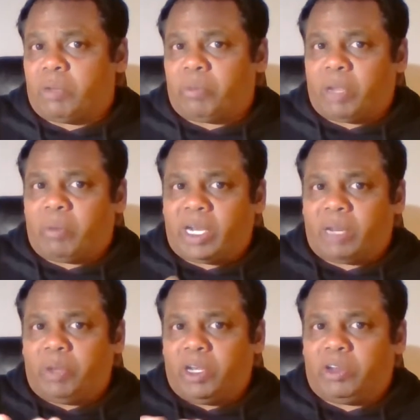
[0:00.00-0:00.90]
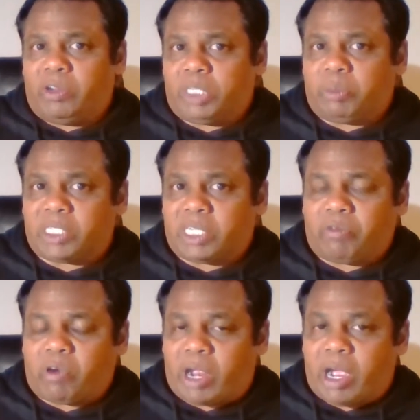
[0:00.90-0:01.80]
Something might appeal to you, especially
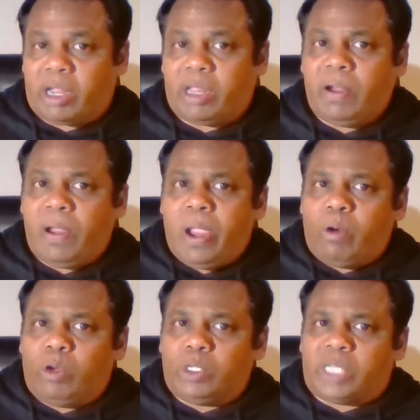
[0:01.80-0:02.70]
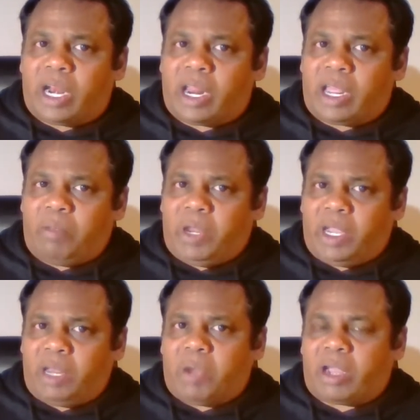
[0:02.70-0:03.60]
for a guy who's done an
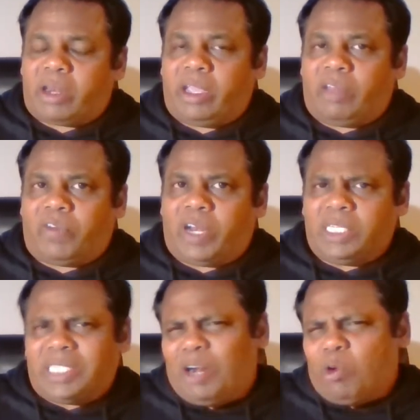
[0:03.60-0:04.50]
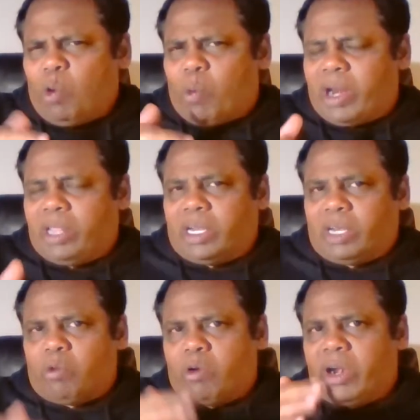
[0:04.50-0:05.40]
MBA in marketing and finance. And don't worry that
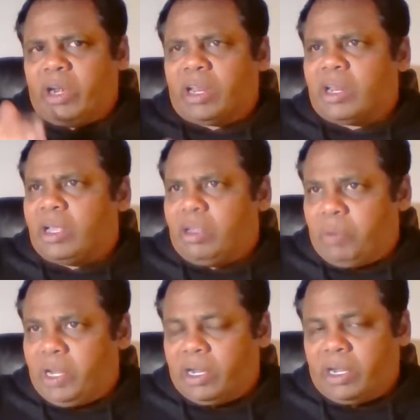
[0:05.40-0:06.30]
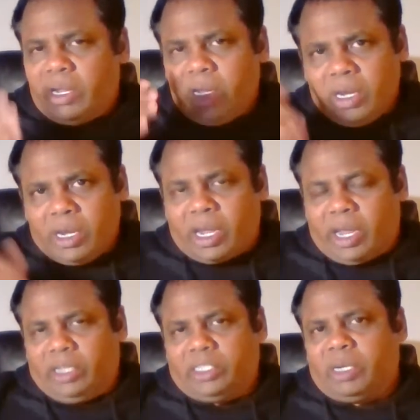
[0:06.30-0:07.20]
you've already done an MBA.
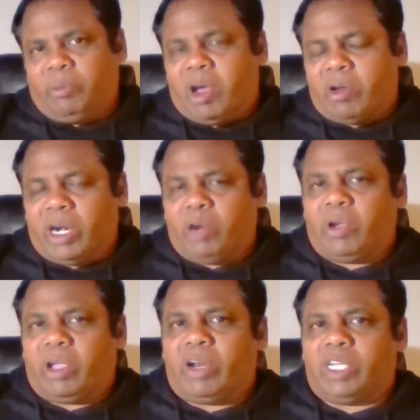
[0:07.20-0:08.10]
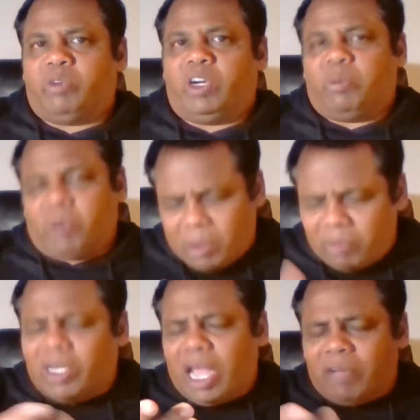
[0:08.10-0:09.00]
Can you step down and do a graduate diploma?
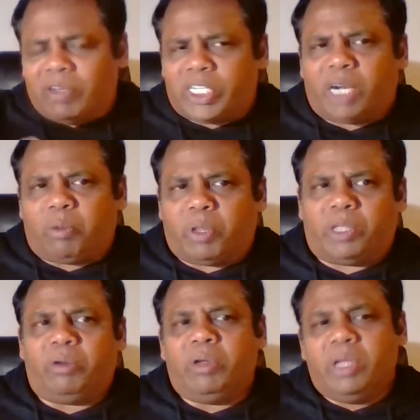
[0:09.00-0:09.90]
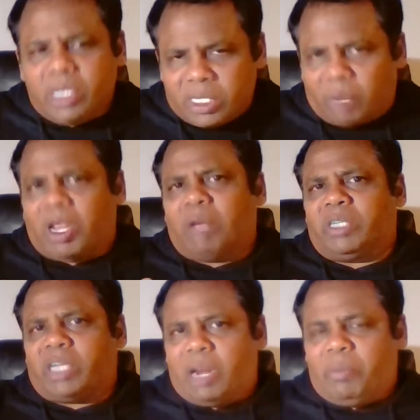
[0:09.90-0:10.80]
We'll have a chat with you. Sometimes
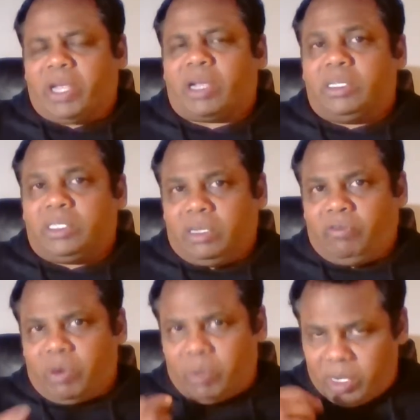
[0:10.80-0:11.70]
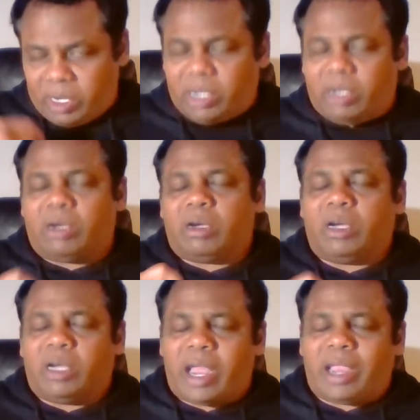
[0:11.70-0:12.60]
it can be a concern from an
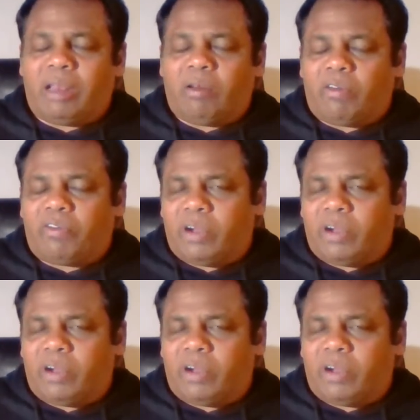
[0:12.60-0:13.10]
angle of